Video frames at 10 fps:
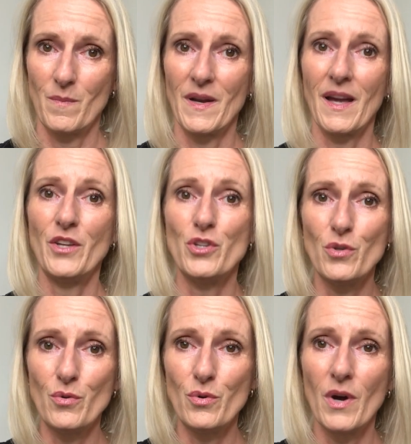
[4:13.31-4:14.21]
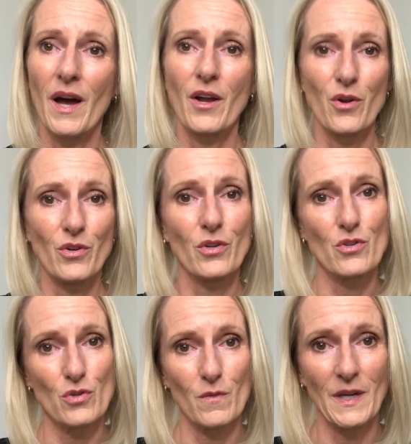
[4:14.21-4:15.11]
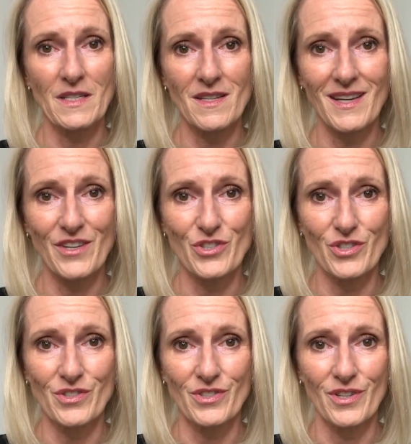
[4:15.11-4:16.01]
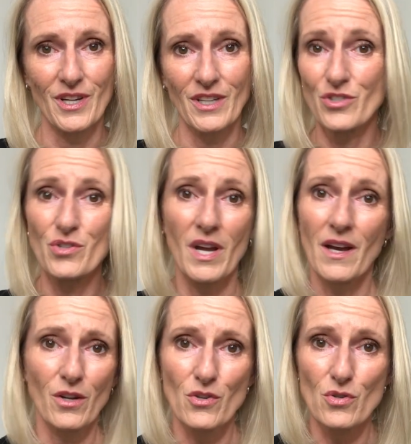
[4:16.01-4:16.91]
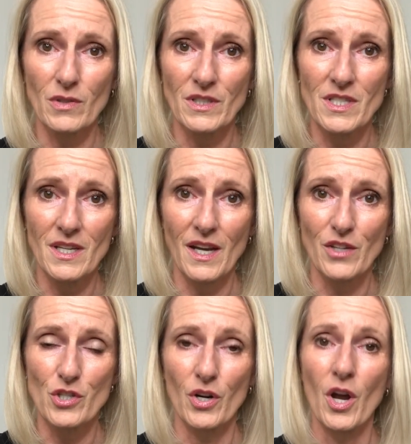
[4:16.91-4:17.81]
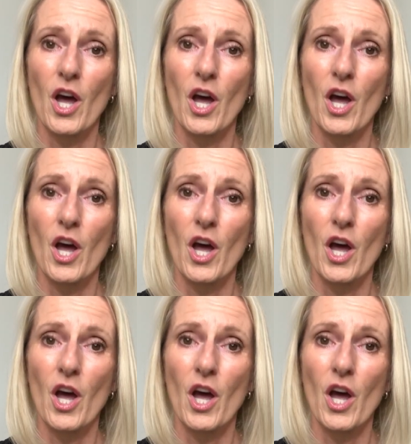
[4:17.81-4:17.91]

But I knew I couldn't control my teenagers, because you can't control a teenager.